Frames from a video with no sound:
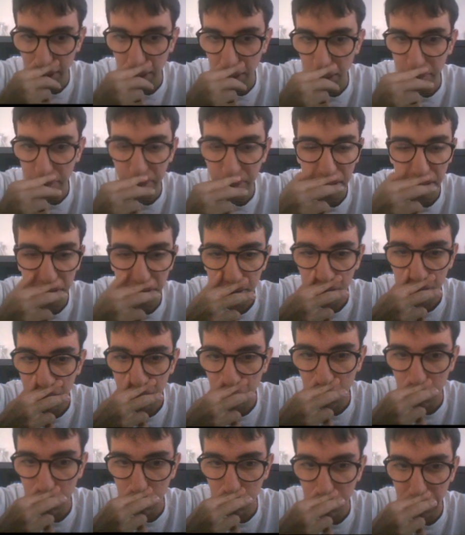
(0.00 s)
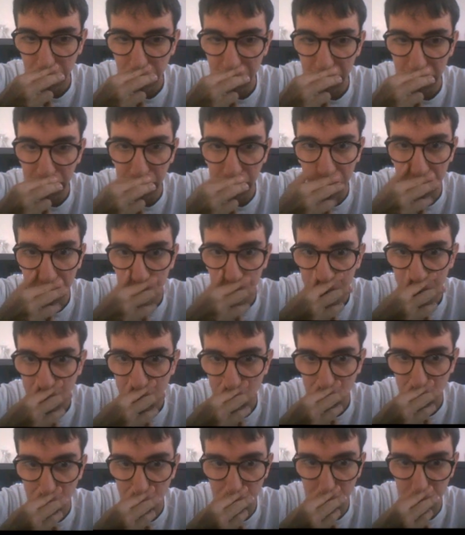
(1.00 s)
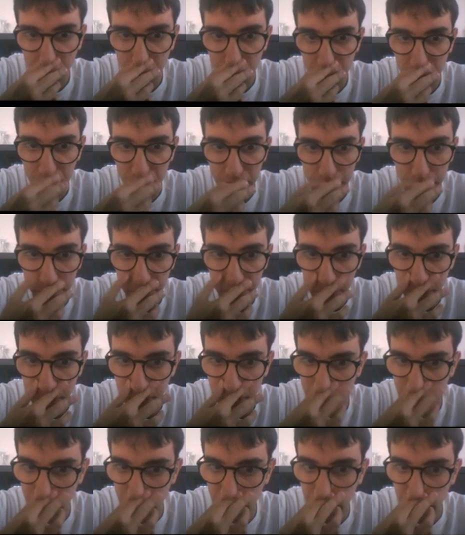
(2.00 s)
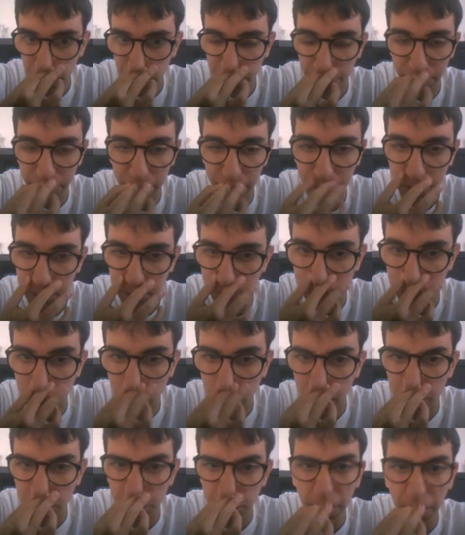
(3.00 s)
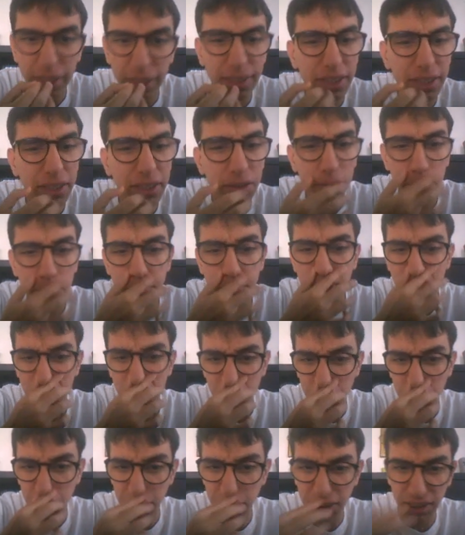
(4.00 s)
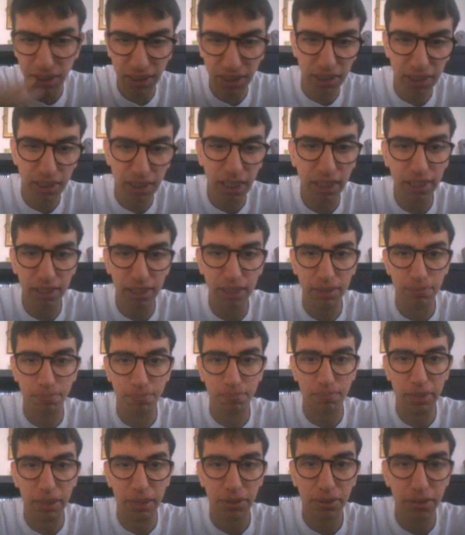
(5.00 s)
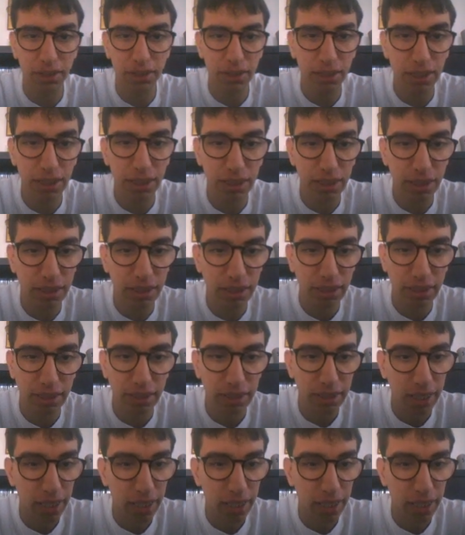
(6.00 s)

Now there are many options. I really do not know. I think our position is slightly better than his.